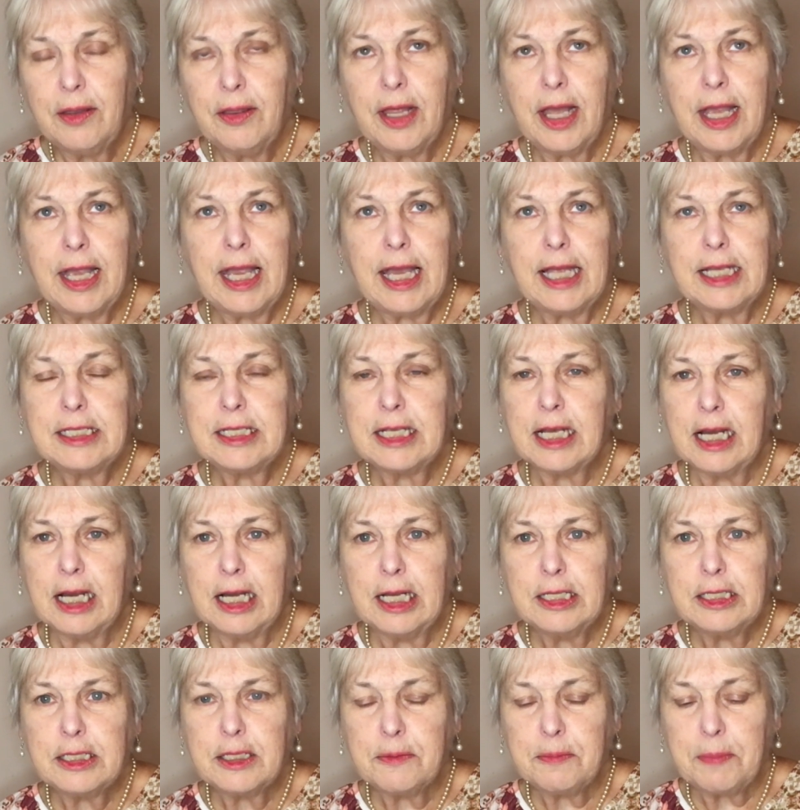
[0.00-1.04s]
They had
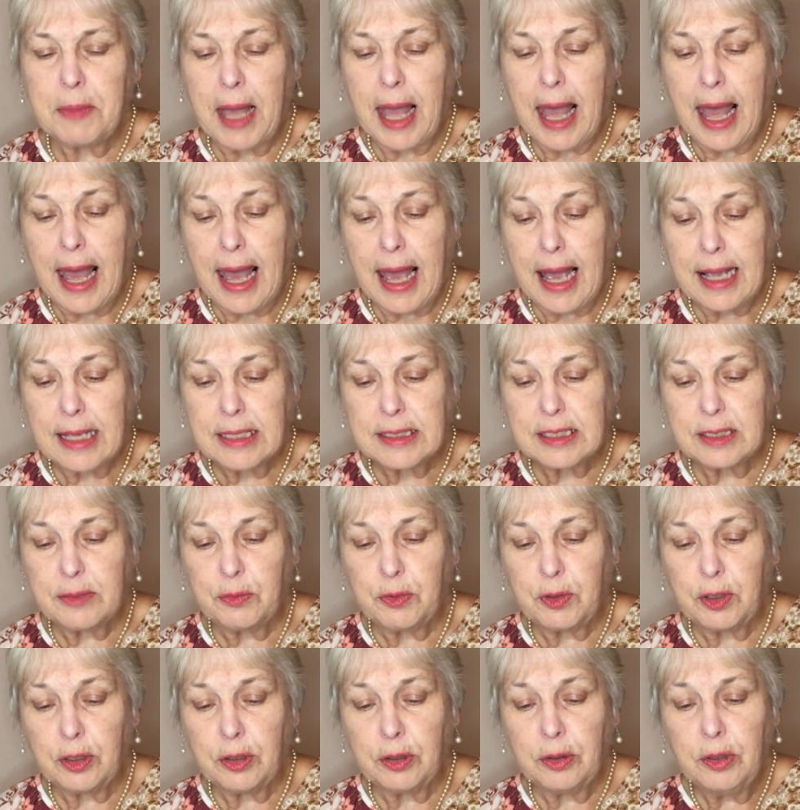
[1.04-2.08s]
tons of bags and
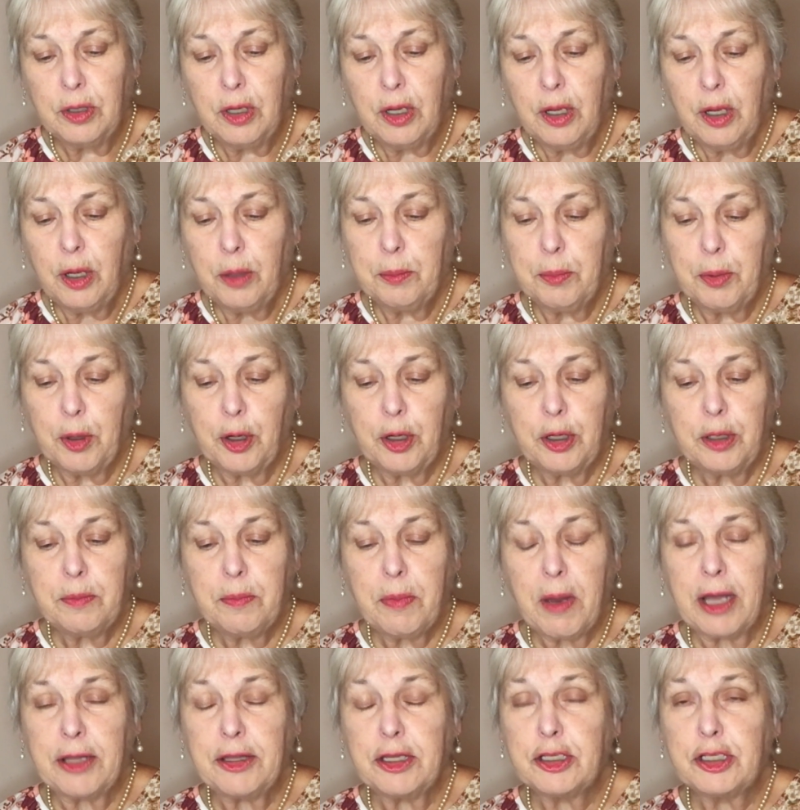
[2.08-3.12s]
were burdened
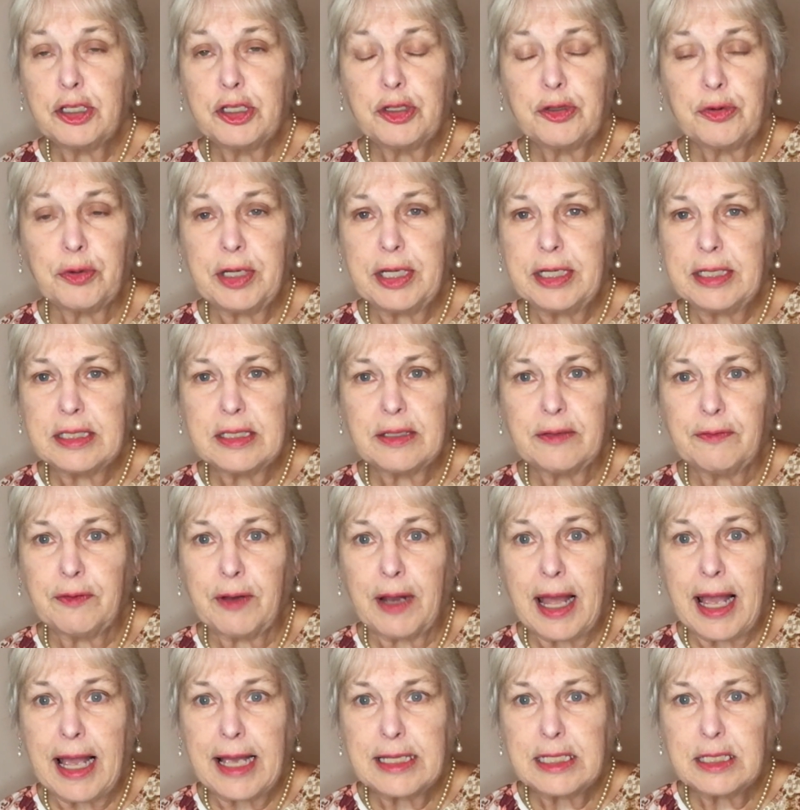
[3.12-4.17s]
by the streets of
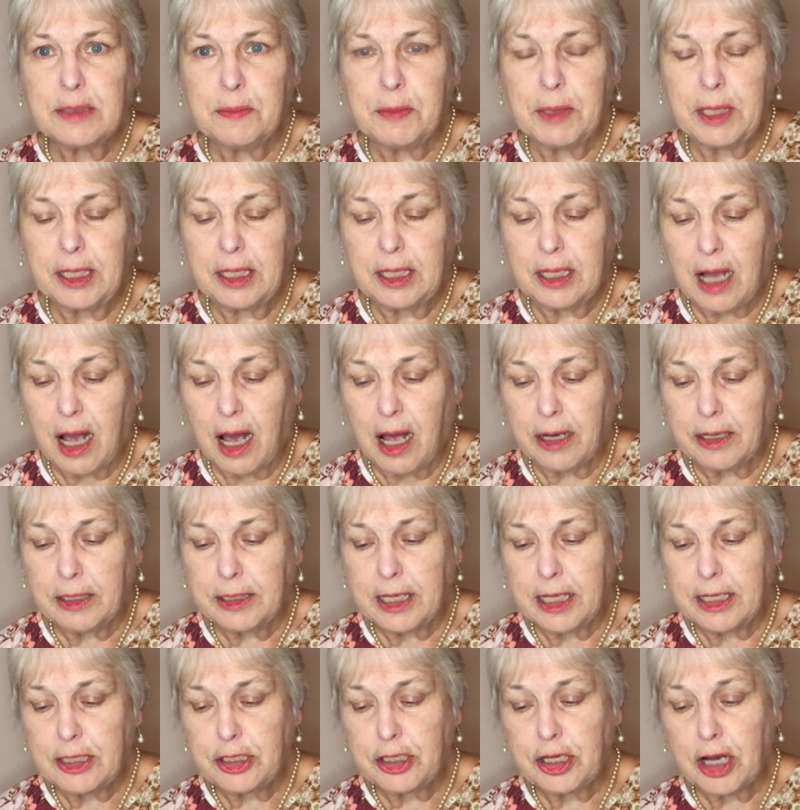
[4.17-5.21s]
last-minute
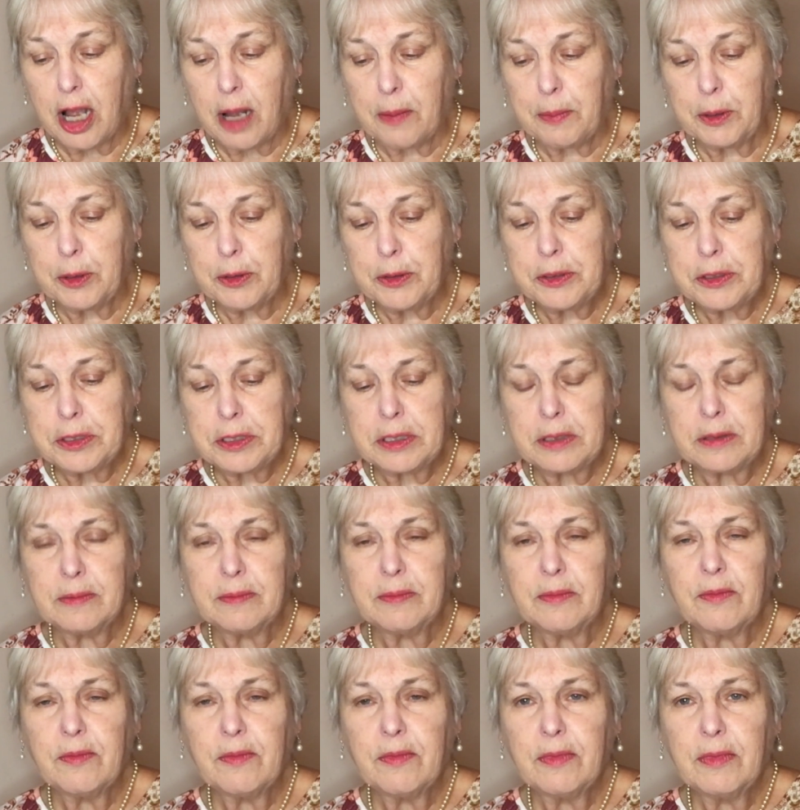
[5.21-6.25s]
holiday shoppers.
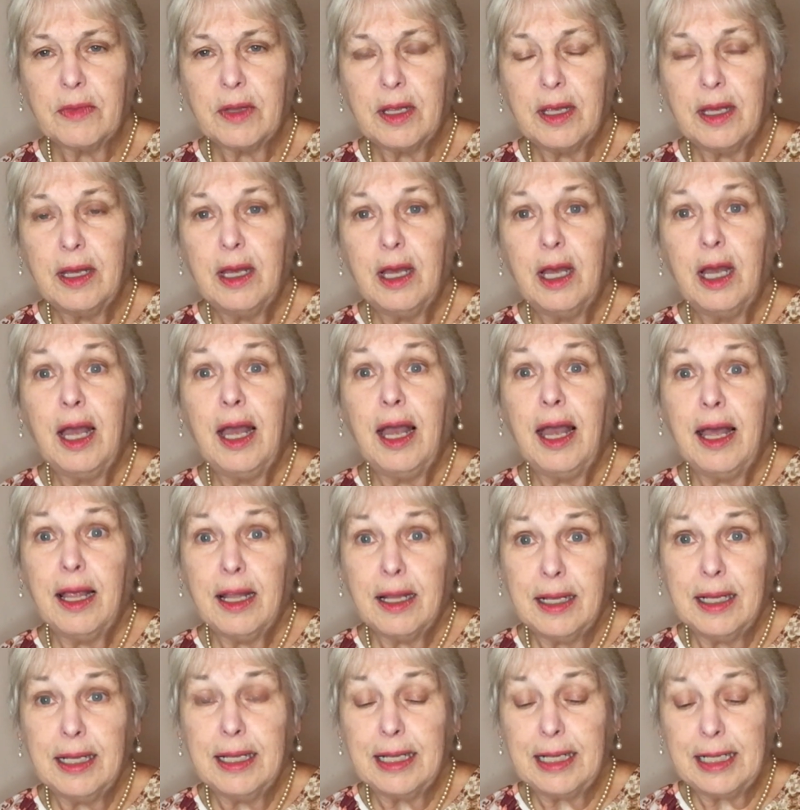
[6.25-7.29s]

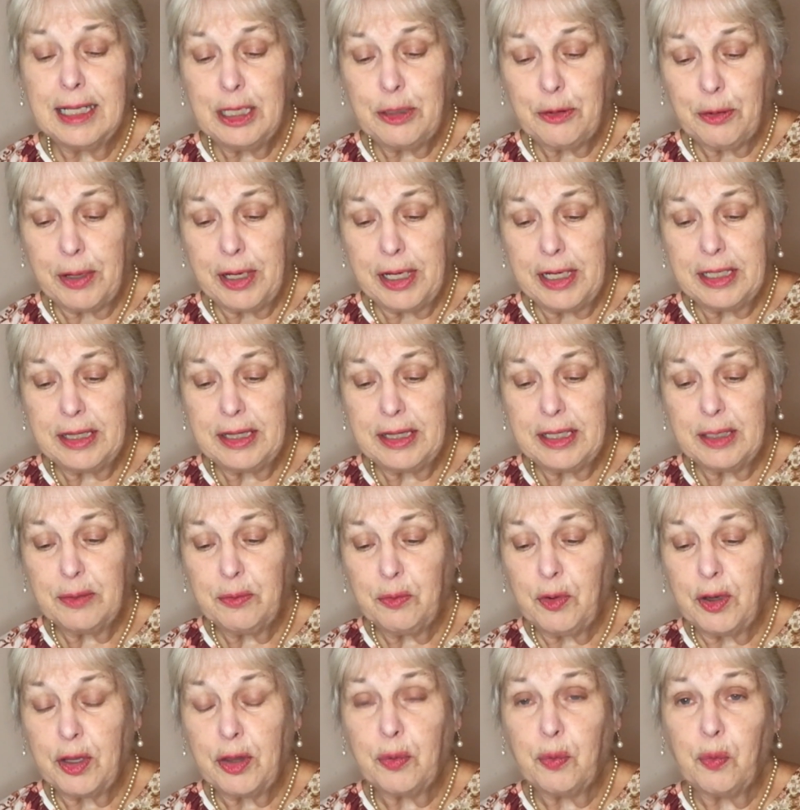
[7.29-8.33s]
Lily greeted them
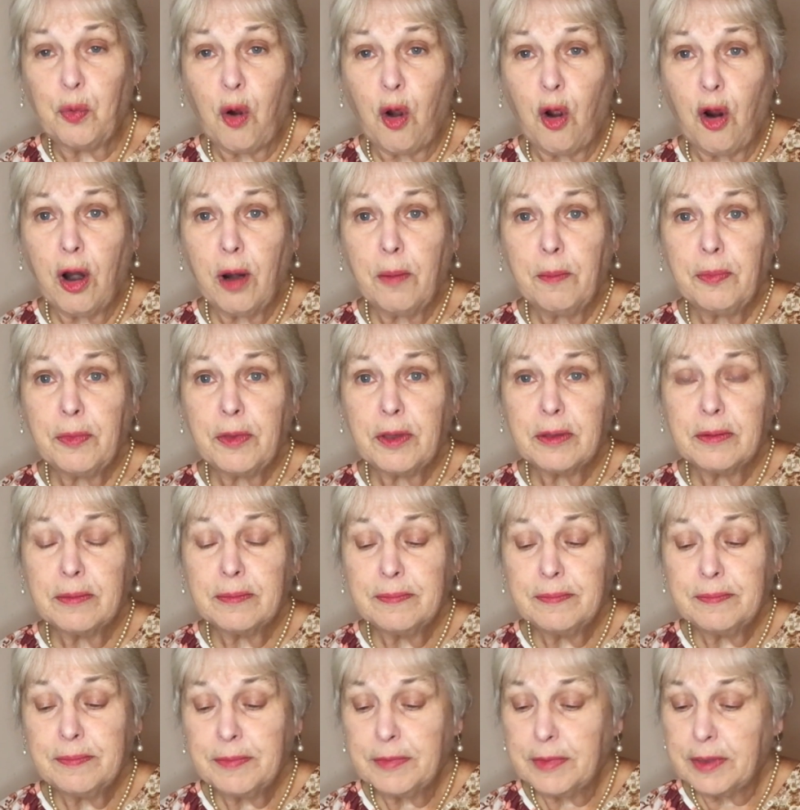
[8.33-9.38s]
with warmth,
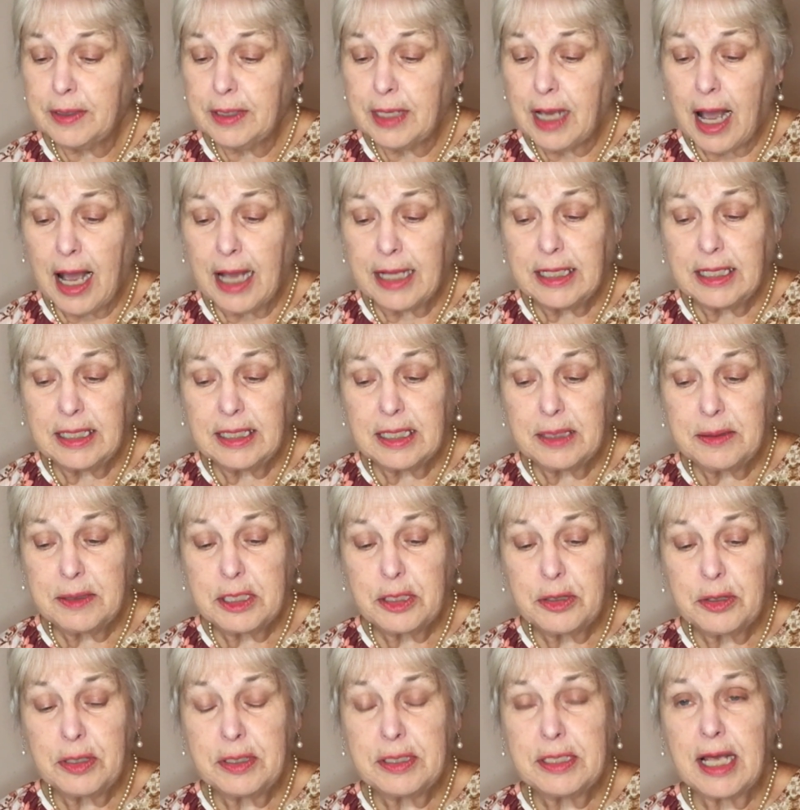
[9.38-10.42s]
guiding them
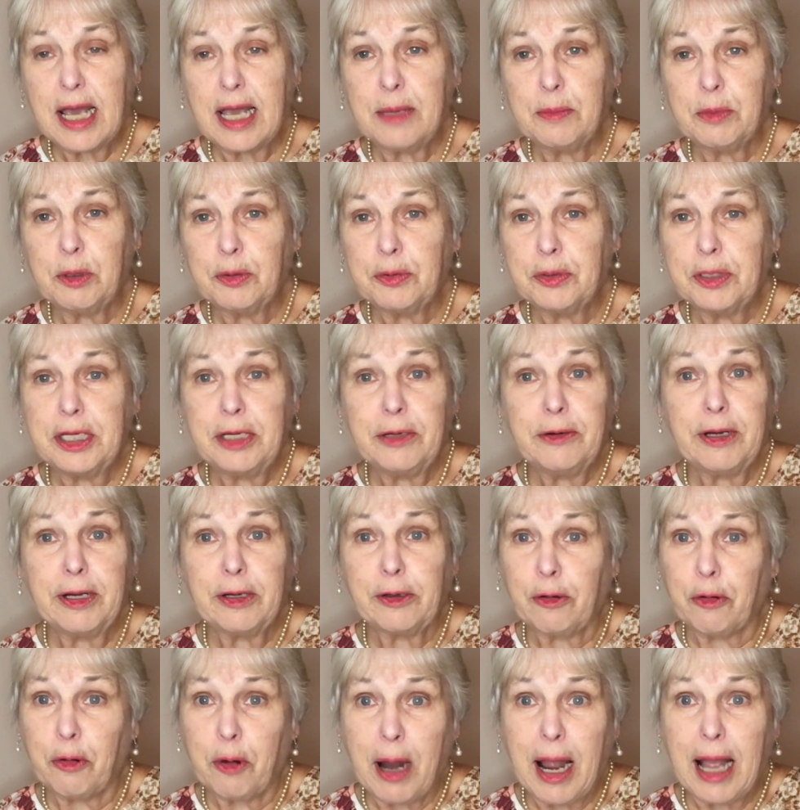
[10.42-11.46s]
to a table near a
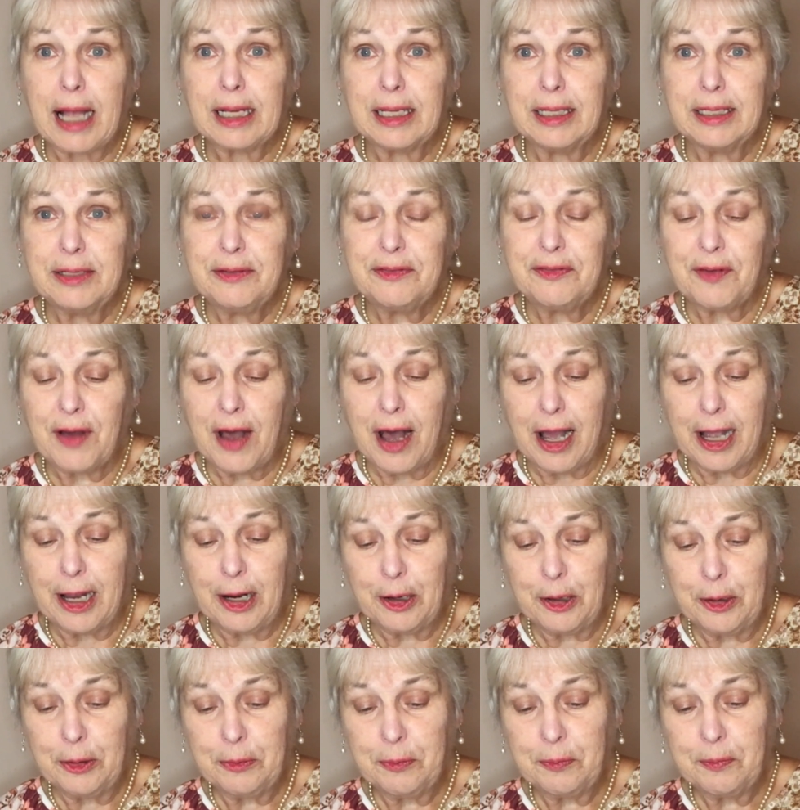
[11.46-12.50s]
crackling
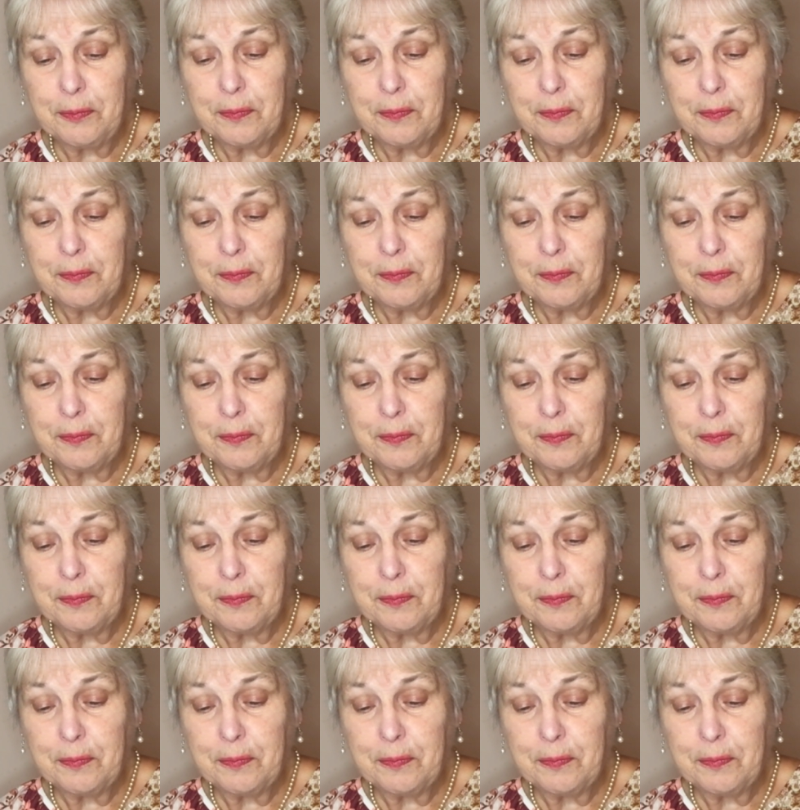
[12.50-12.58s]
fire.